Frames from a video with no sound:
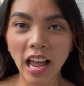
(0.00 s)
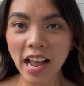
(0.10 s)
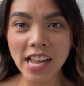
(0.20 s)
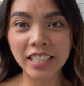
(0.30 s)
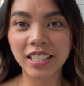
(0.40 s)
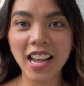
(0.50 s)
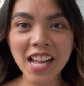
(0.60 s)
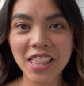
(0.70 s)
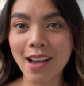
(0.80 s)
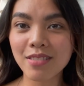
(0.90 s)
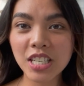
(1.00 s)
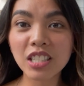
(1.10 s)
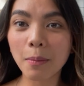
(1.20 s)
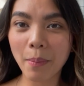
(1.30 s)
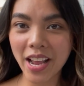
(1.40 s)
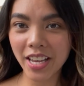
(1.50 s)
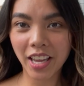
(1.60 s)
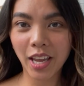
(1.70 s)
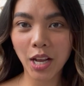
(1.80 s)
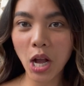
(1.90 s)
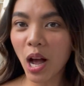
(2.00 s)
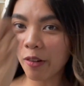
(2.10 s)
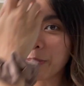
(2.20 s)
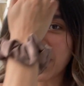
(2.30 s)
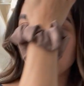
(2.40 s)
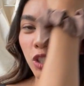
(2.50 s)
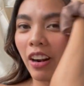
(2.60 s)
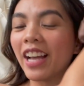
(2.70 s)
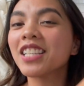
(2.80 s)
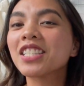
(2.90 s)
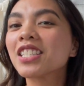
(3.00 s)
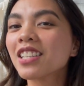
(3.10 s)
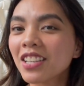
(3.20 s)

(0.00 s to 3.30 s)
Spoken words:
And yeah, that was the making of my dress.